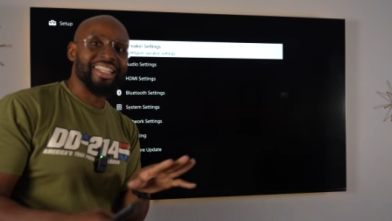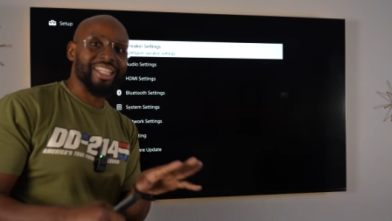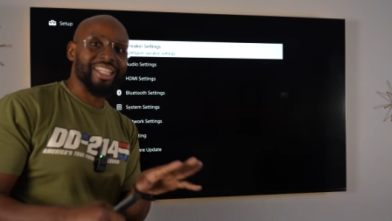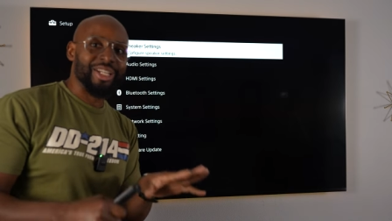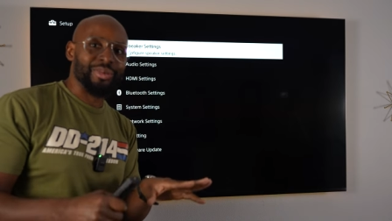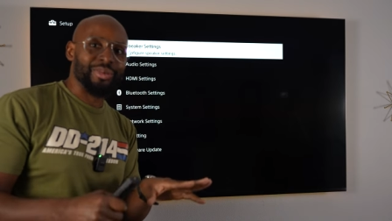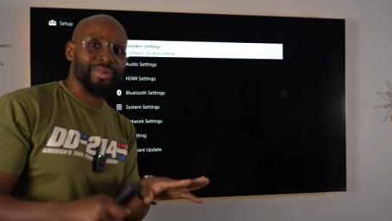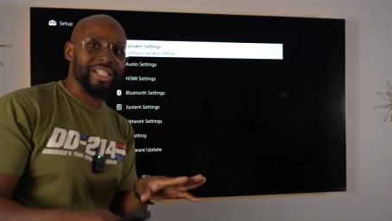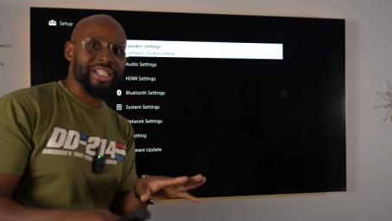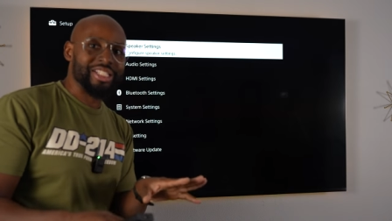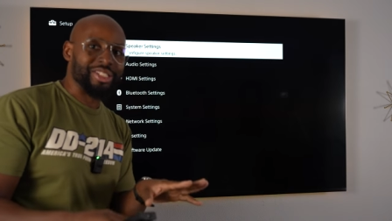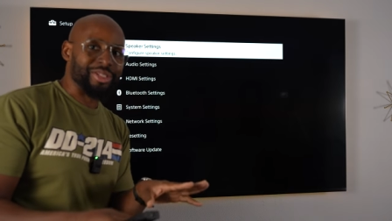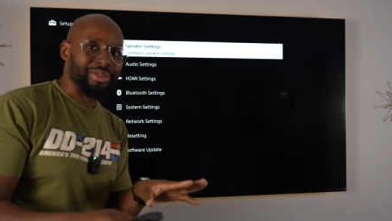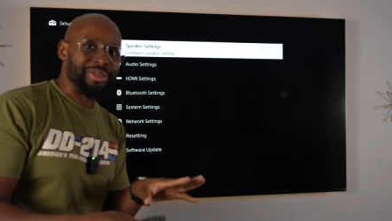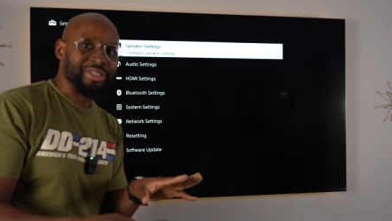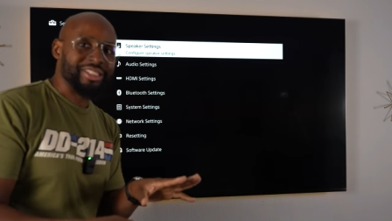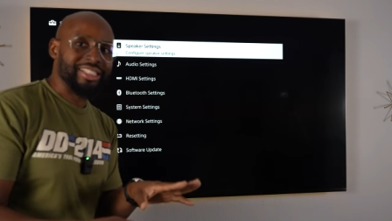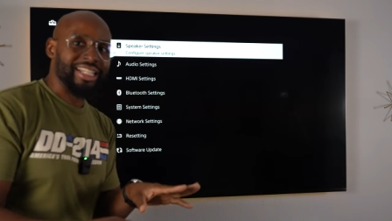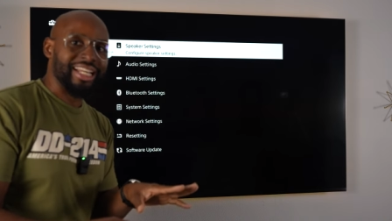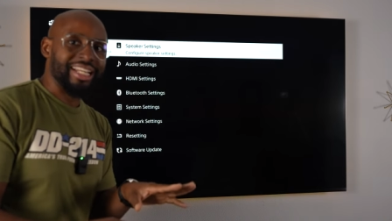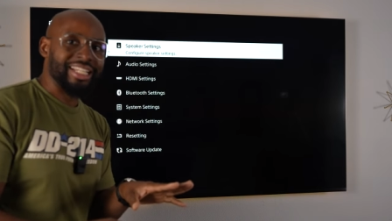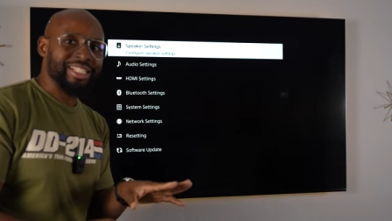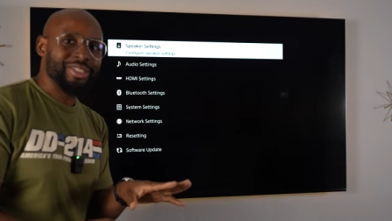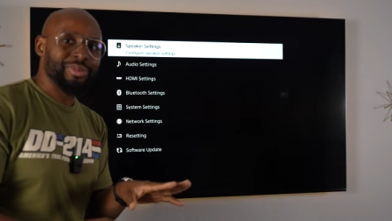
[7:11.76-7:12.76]
the original
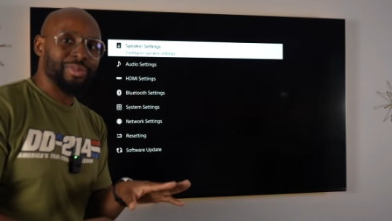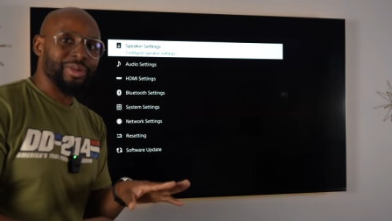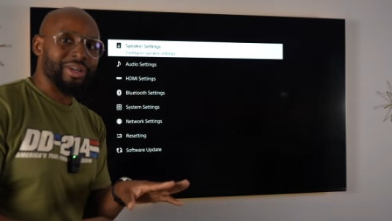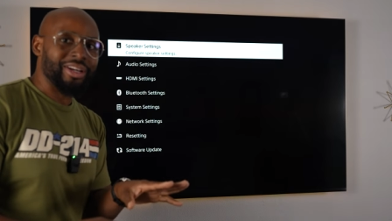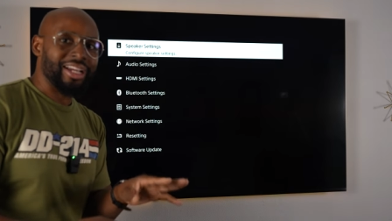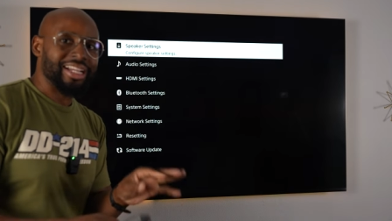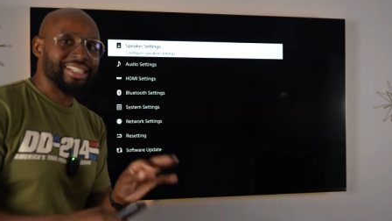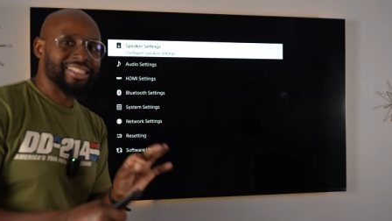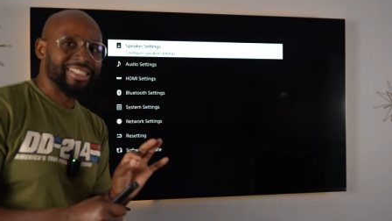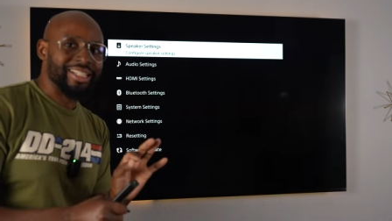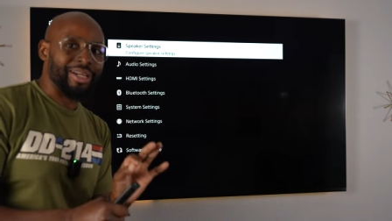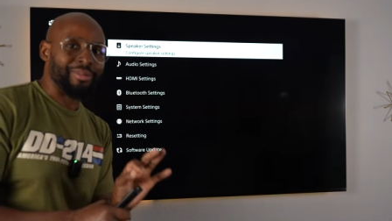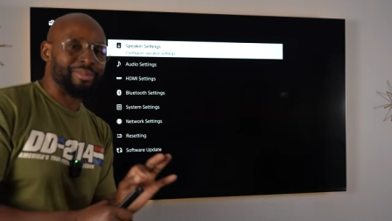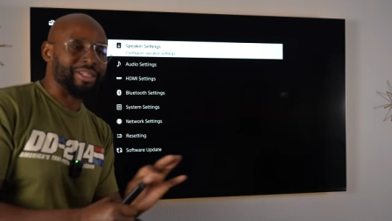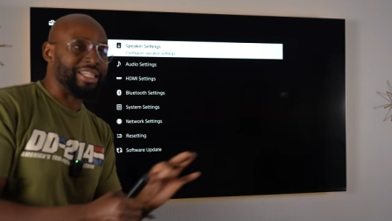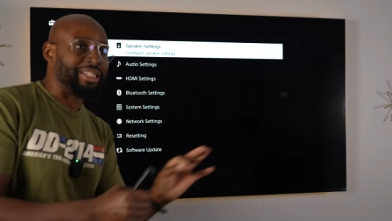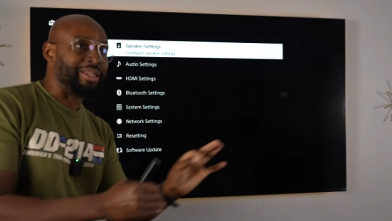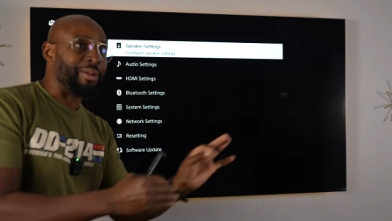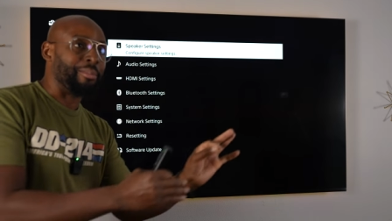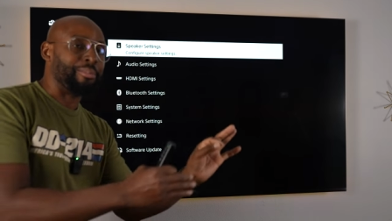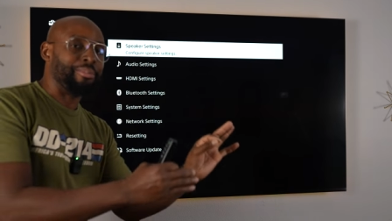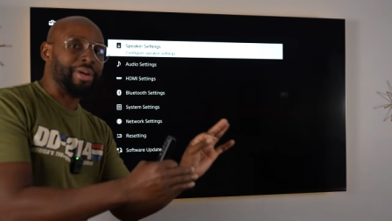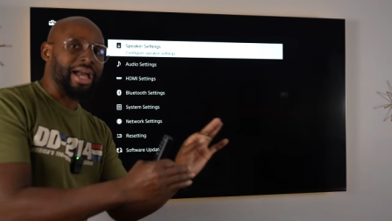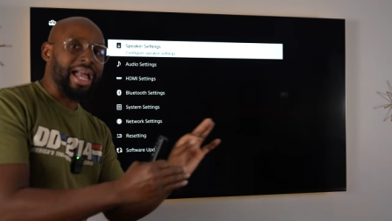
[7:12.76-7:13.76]
settings were, except in
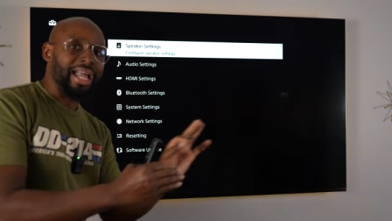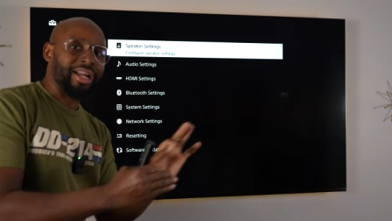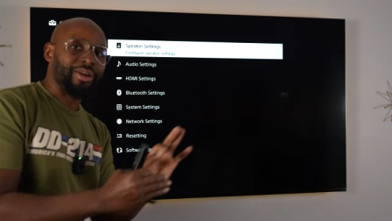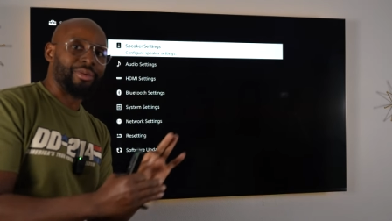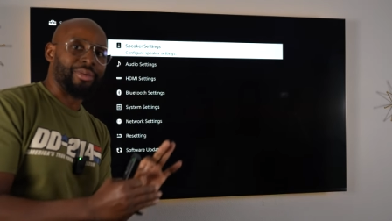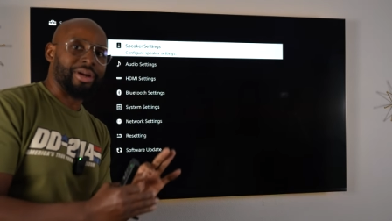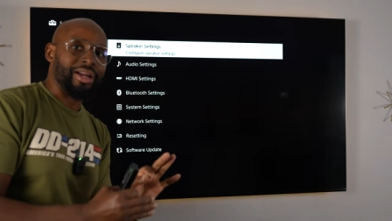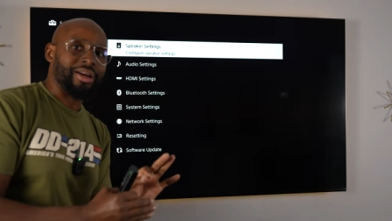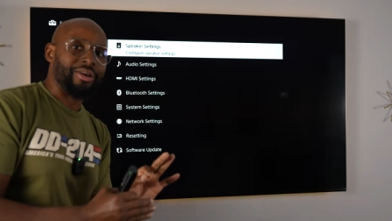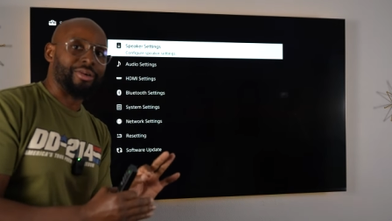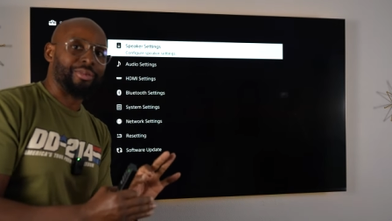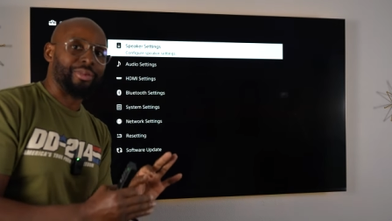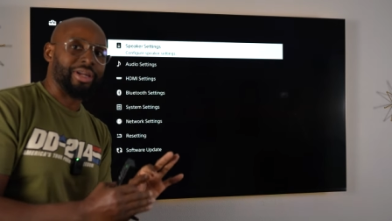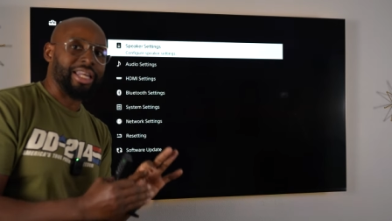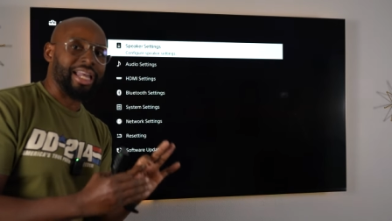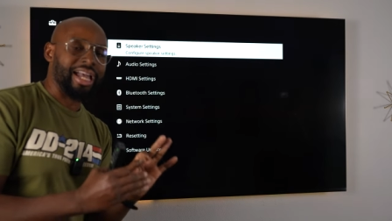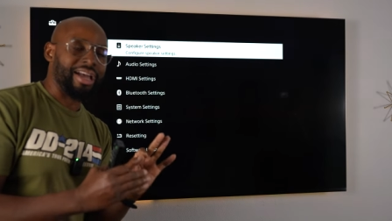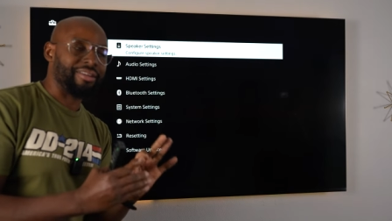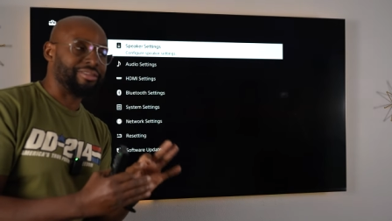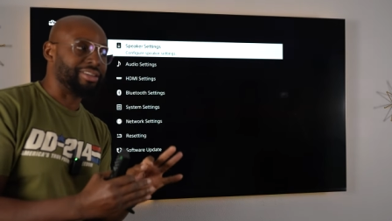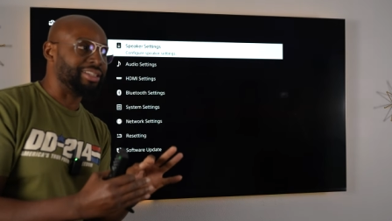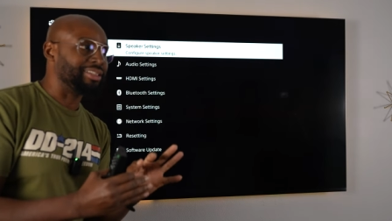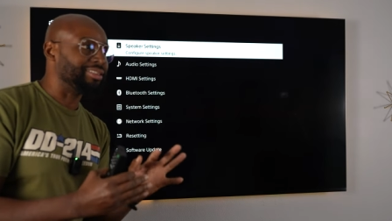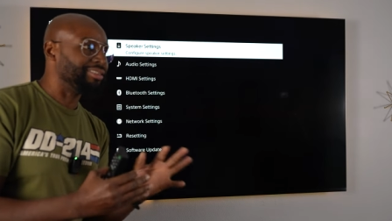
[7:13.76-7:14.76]
the background, we
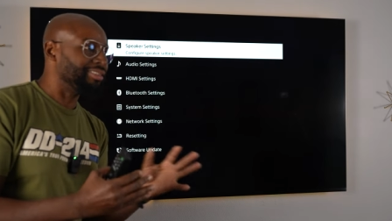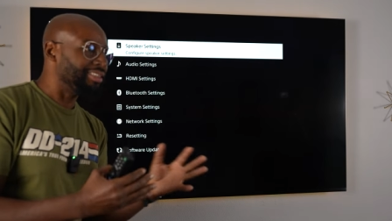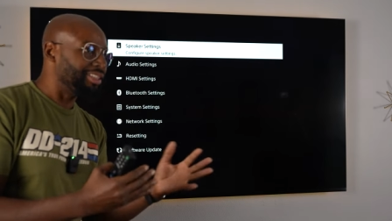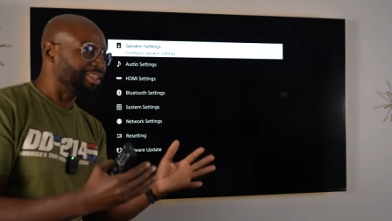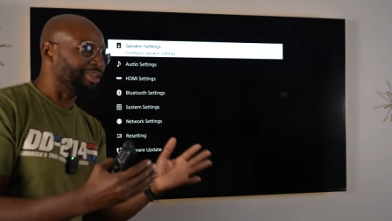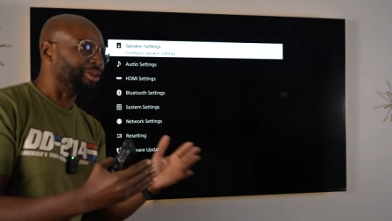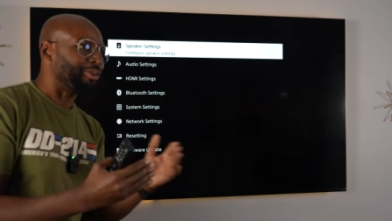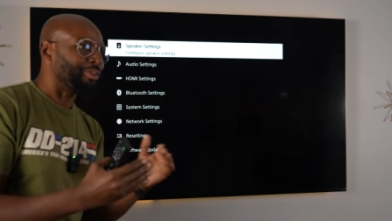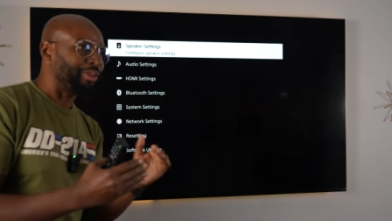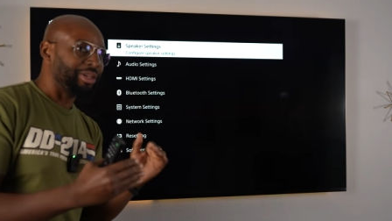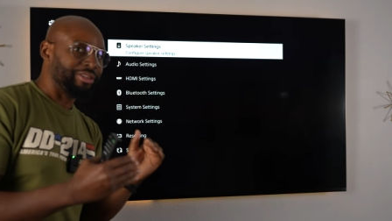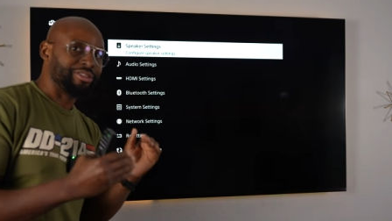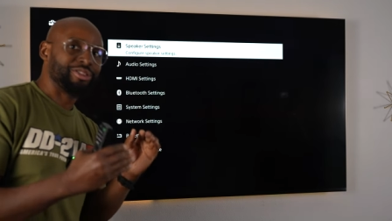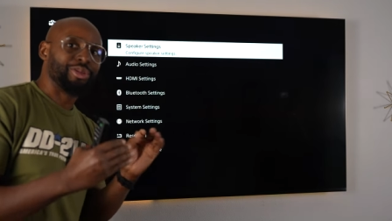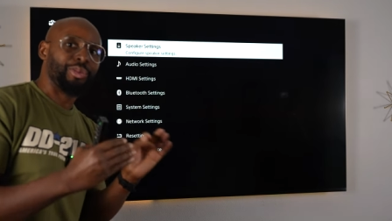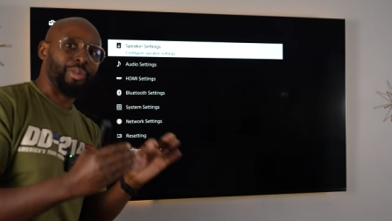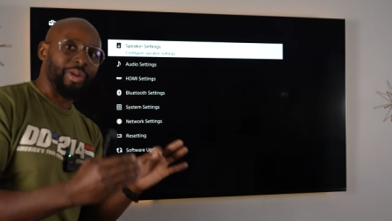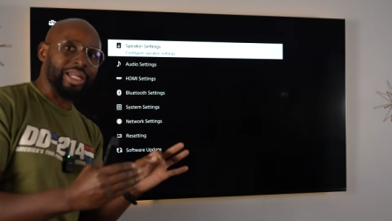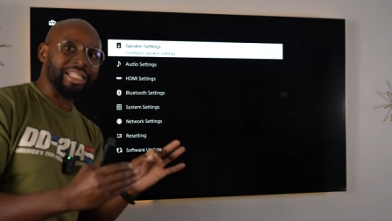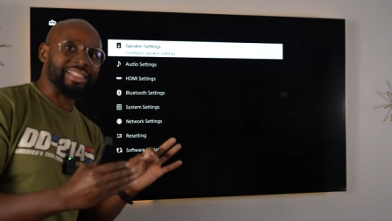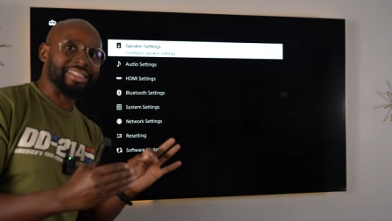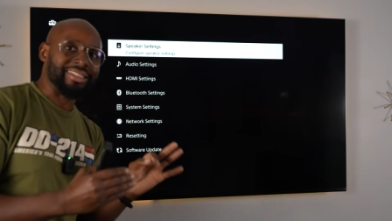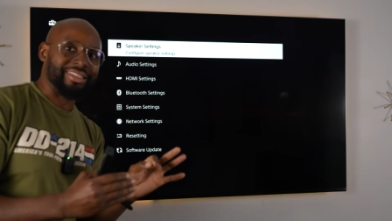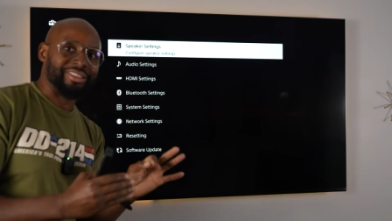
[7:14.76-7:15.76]
have it, you know, we
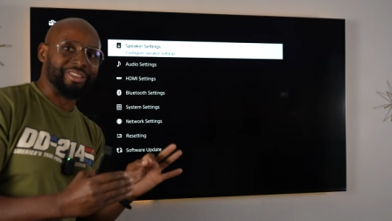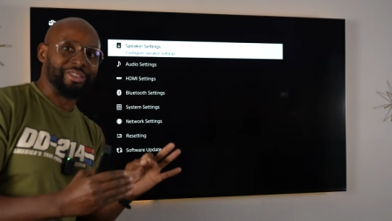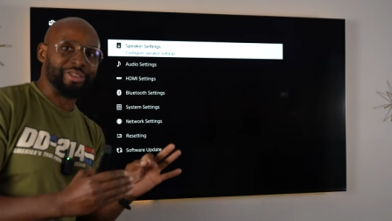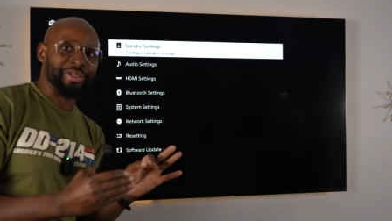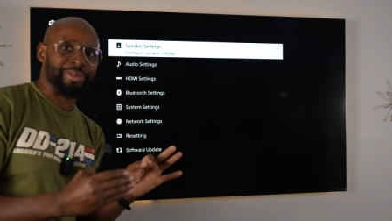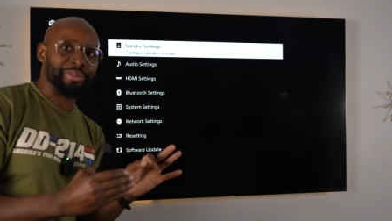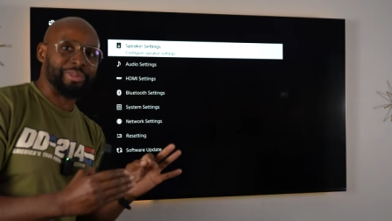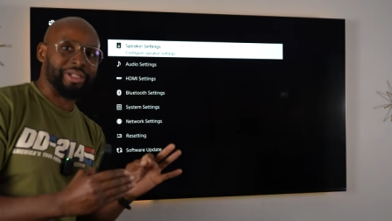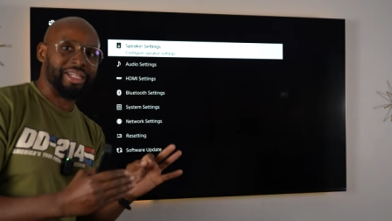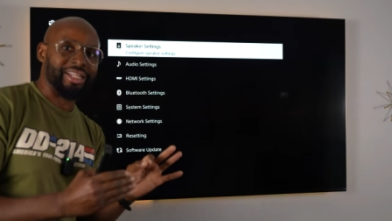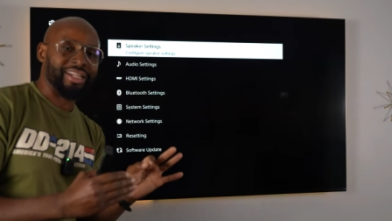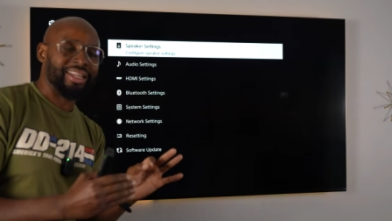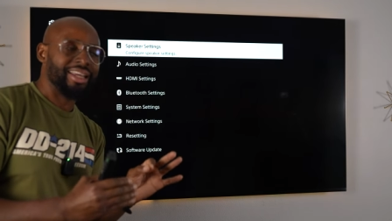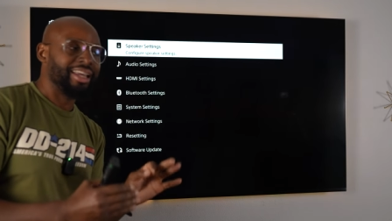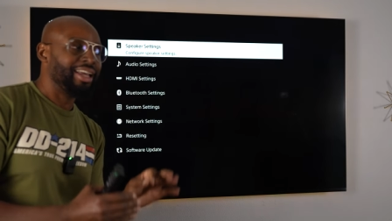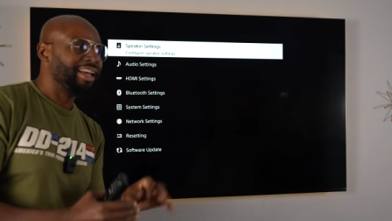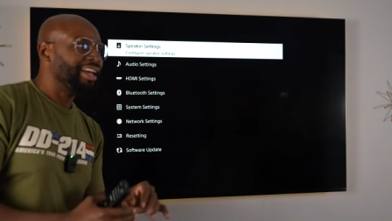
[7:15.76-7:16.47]
tweaked it a little bit.